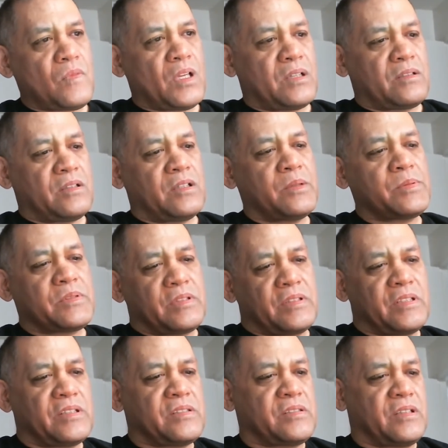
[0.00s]
Thompson,
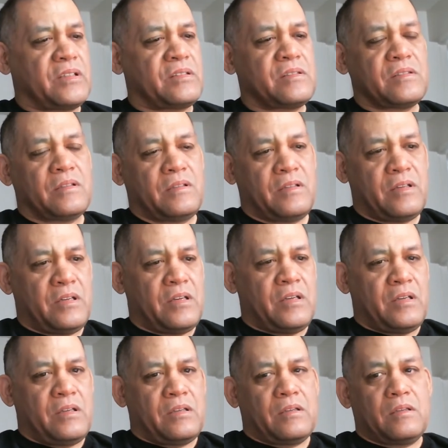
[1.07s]
he says,
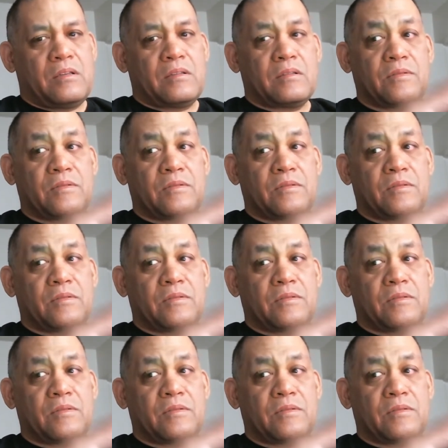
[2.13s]
in the